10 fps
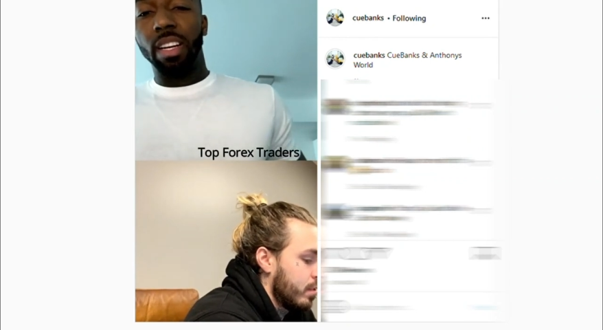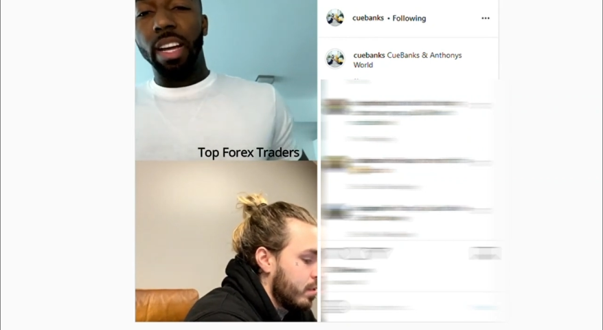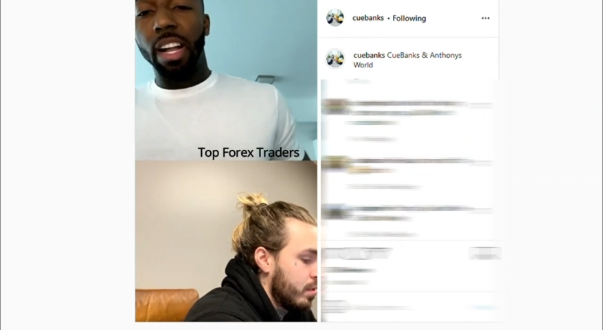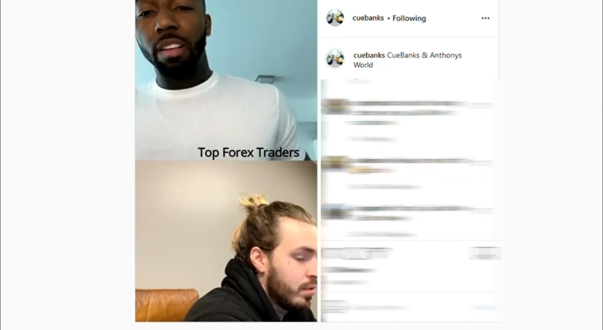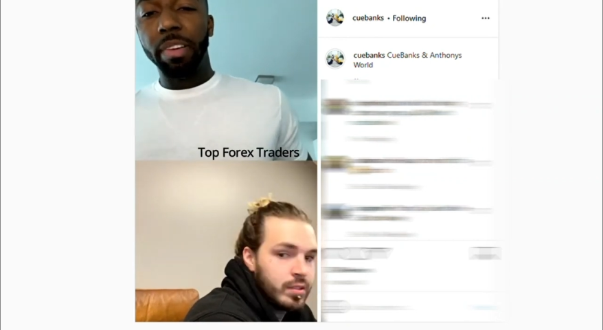
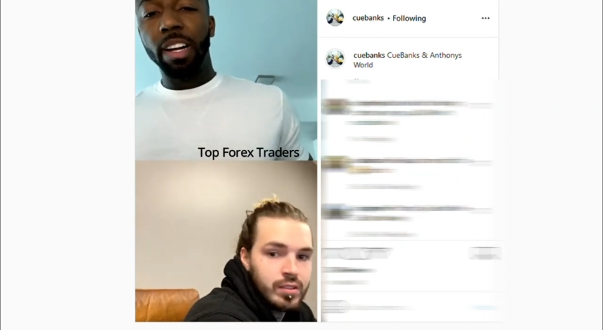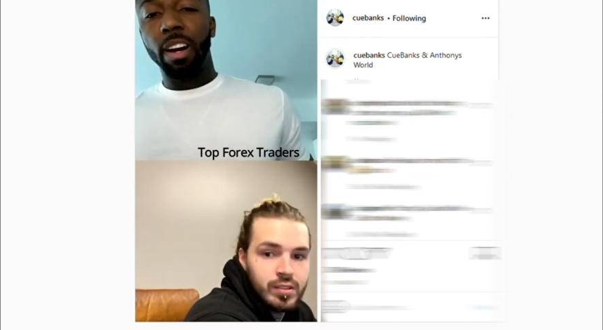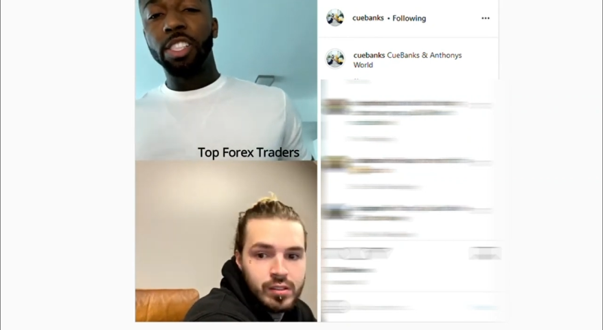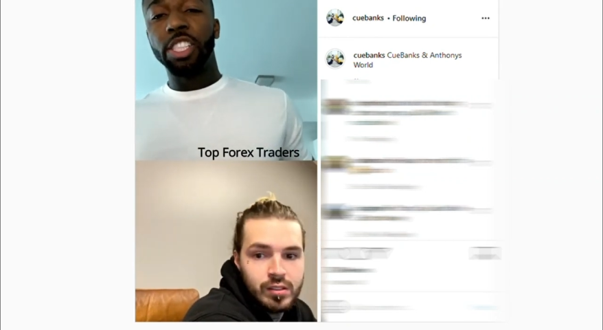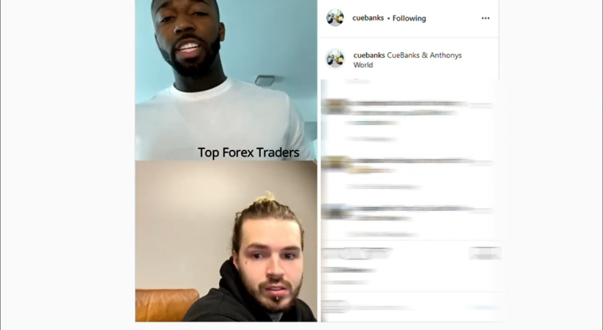
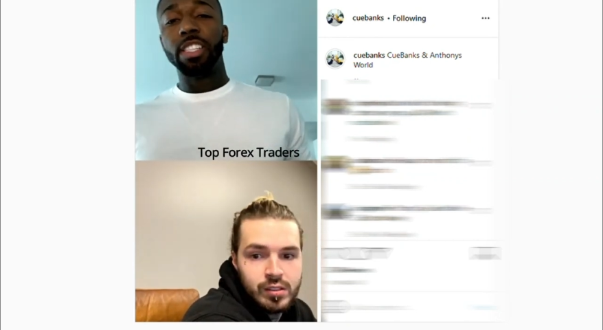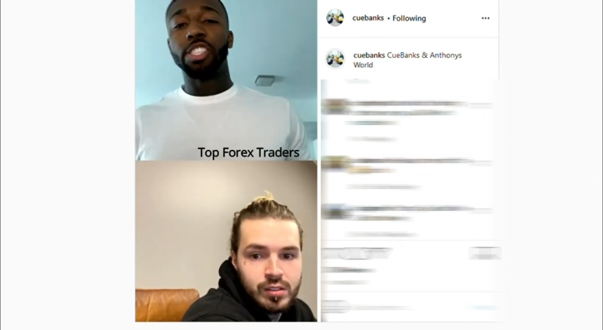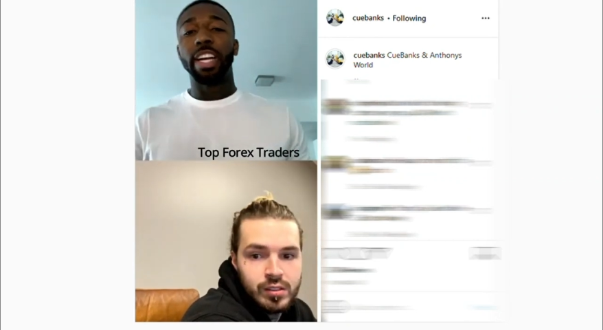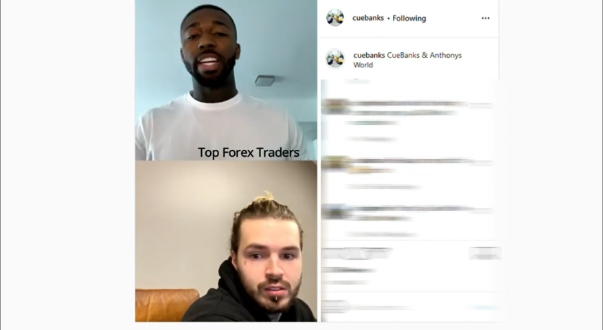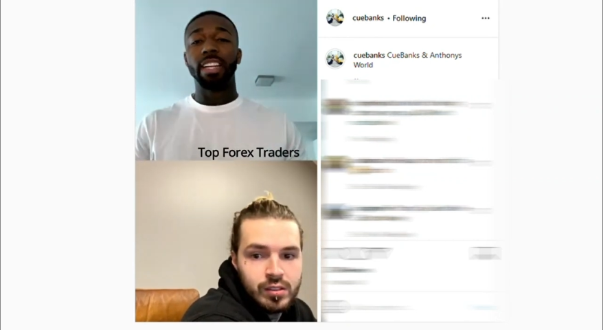
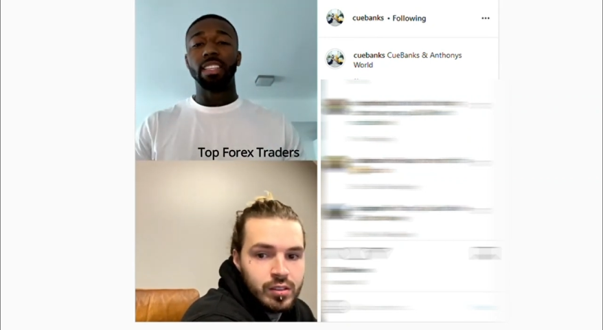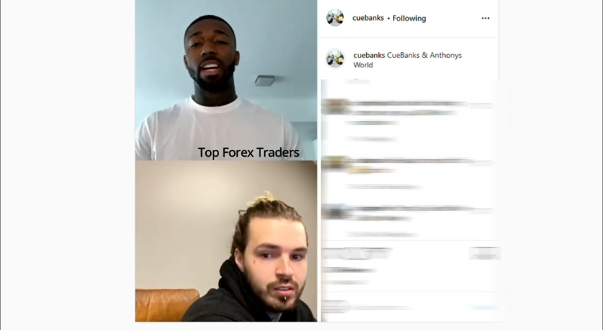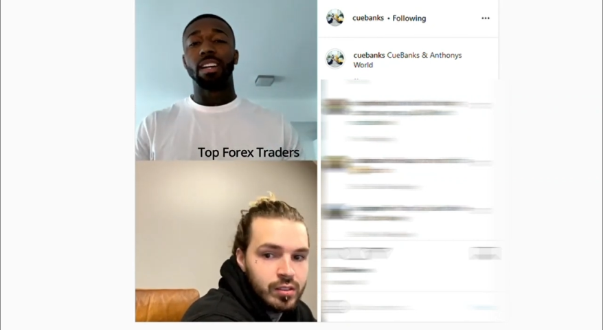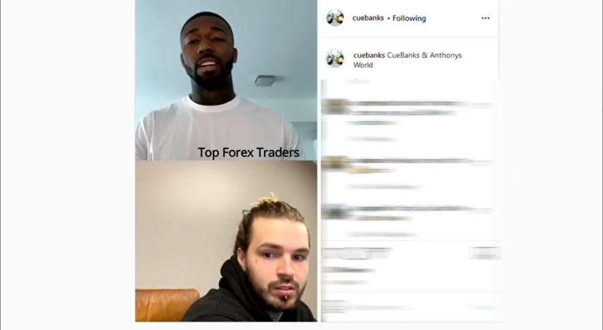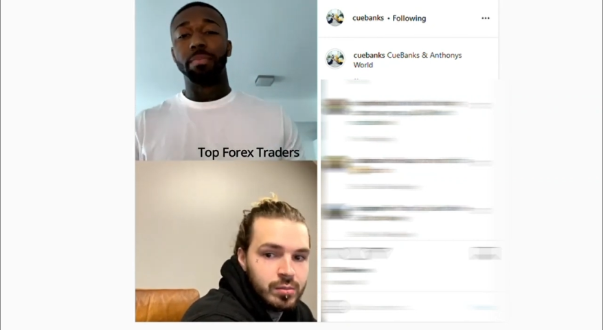
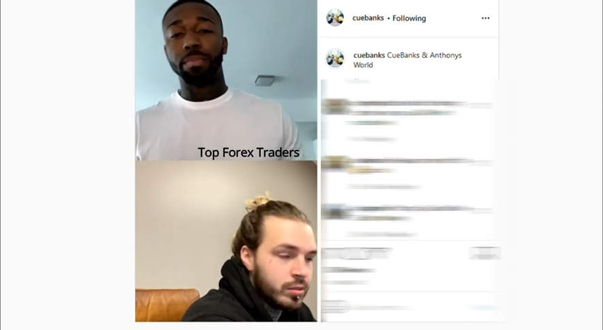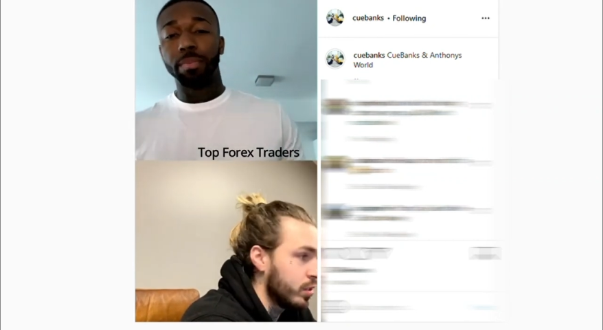Speaker 1: LVRGTrading.com.